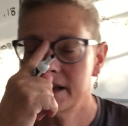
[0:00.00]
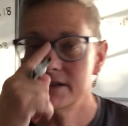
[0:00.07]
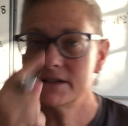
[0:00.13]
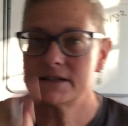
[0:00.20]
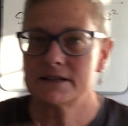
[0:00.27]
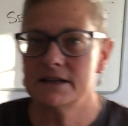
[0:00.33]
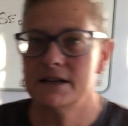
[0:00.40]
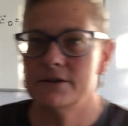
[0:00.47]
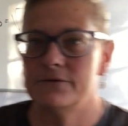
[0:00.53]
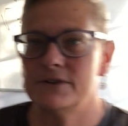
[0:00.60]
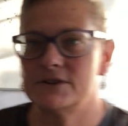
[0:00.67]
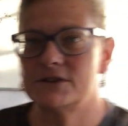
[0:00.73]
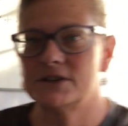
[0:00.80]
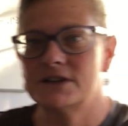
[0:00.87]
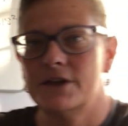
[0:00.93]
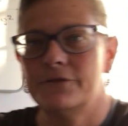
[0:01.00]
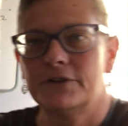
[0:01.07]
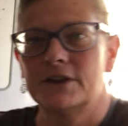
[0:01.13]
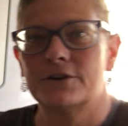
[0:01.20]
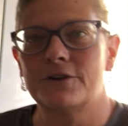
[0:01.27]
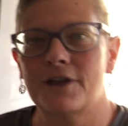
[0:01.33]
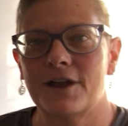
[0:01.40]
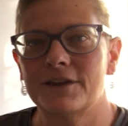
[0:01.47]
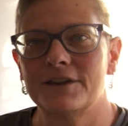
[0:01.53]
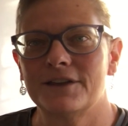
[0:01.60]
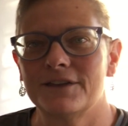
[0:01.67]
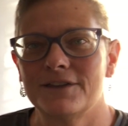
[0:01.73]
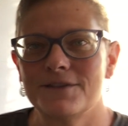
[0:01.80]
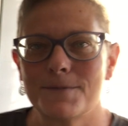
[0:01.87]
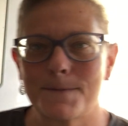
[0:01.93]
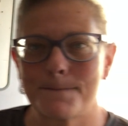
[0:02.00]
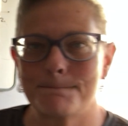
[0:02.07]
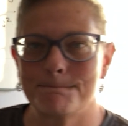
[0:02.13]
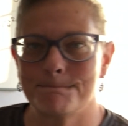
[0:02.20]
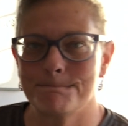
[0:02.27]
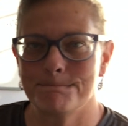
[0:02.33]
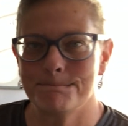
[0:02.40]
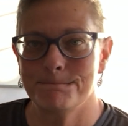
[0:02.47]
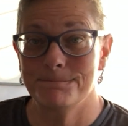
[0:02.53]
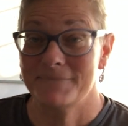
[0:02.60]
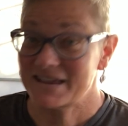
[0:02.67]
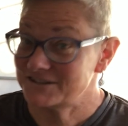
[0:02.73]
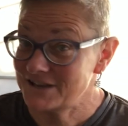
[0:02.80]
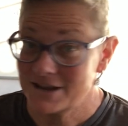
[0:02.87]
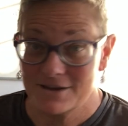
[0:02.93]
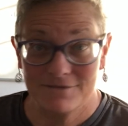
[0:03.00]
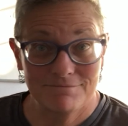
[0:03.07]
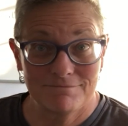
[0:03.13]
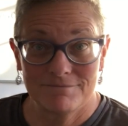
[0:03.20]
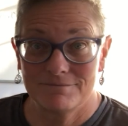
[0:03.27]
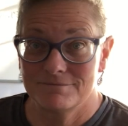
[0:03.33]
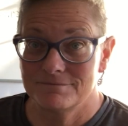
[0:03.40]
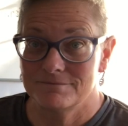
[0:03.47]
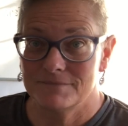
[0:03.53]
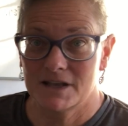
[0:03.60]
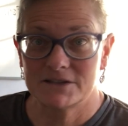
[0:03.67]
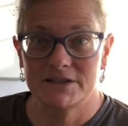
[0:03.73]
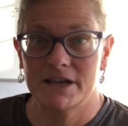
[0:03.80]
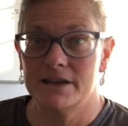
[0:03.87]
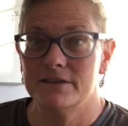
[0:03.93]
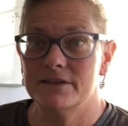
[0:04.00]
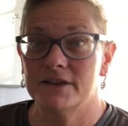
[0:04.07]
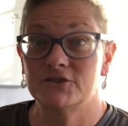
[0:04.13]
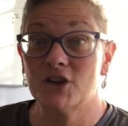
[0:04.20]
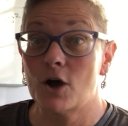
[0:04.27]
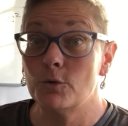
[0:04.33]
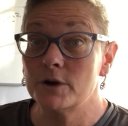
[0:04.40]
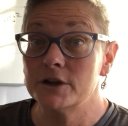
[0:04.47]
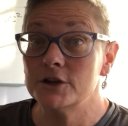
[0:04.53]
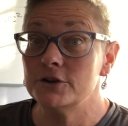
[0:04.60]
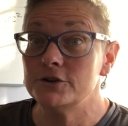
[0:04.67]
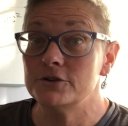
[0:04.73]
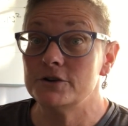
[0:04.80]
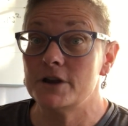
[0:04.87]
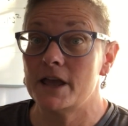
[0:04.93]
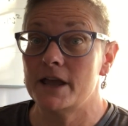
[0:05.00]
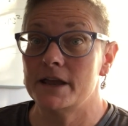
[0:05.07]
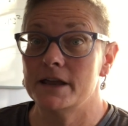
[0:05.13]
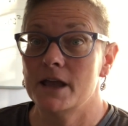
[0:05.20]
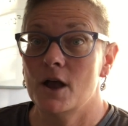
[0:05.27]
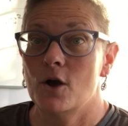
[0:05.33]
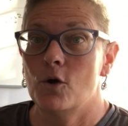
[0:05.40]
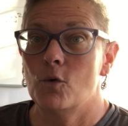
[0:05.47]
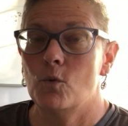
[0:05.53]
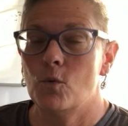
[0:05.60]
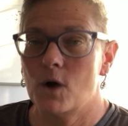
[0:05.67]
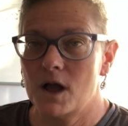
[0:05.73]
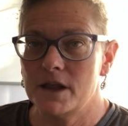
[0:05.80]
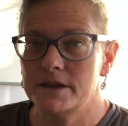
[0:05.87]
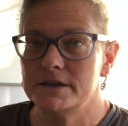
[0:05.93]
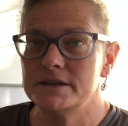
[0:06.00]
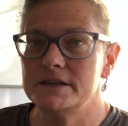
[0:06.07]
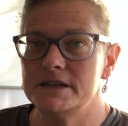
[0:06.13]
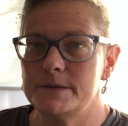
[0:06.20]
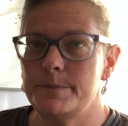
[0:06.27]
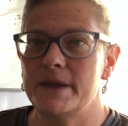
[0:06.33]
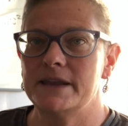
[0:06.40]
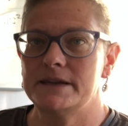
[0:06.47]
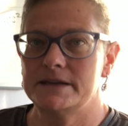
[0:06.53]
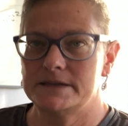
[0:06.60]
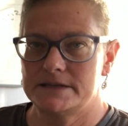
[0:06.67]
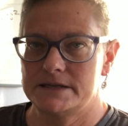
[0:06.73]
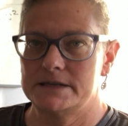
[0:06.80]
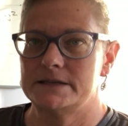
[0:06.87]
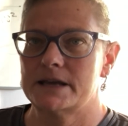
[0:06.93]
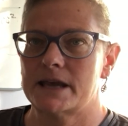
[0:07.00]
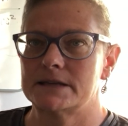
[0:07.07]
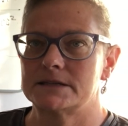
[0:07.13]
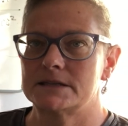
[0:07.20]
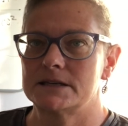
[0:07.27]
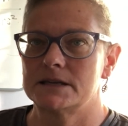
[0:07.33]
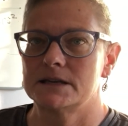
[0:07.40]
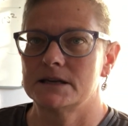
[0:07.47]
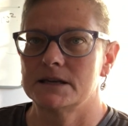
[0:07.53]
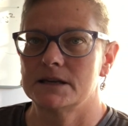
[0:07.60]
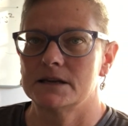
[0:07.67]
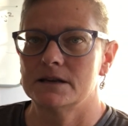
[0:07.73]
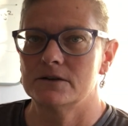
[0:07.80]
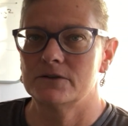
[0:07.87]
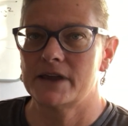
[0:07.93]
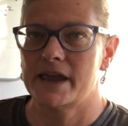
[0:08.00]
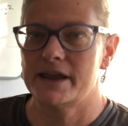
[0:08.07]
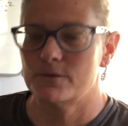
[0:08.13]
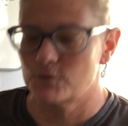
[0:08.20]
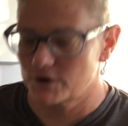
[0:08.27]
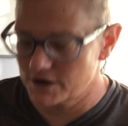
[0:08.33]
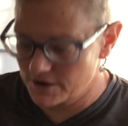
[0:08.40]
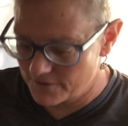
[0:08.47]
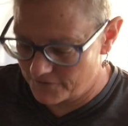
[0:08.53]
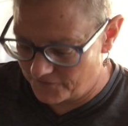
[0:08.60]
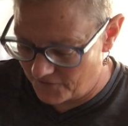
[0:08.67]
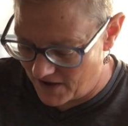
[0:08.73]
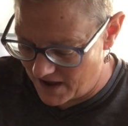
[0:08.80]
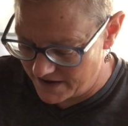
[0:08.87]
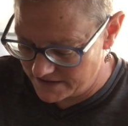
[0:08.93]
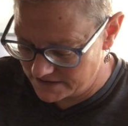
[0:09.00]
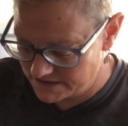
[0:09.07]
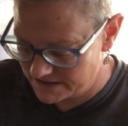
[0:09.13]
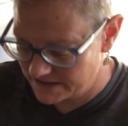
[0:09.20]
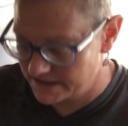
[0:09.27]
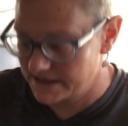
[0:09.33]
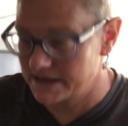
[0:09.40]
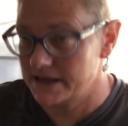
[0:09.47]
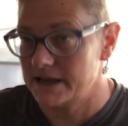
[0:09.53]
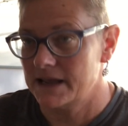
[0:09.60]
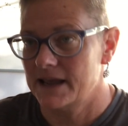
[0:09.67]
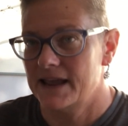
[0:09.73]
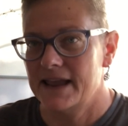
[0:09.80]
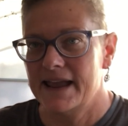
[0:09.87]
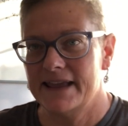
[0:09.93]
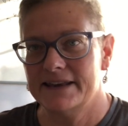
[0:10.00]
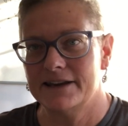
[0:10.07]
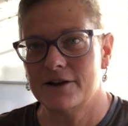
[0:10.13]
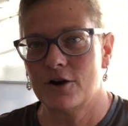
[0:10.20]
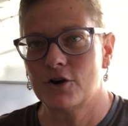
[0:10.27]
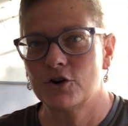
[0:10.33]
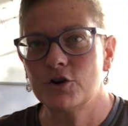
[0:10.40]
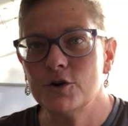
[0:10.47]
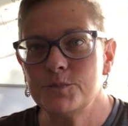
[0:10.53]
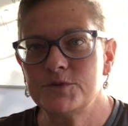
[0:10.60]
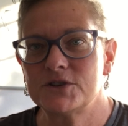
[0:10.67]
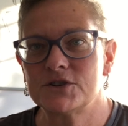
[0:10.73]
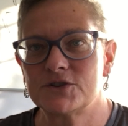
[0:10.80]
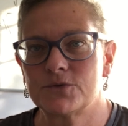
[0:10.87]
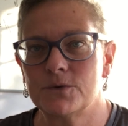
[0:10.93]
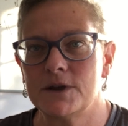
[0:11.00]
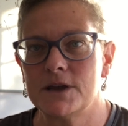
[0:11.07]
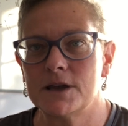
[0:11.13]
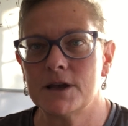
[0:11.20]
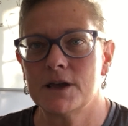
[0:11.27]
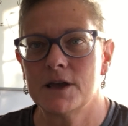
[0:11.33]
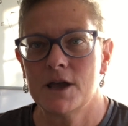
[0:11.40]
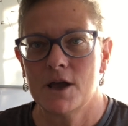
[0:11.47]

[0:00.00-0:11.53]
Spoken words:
can see if it's significant or not. That's it. That's it. That's all we're going to do today. One dependent t-test. Okay, and we're going to find T, and in our groups this week,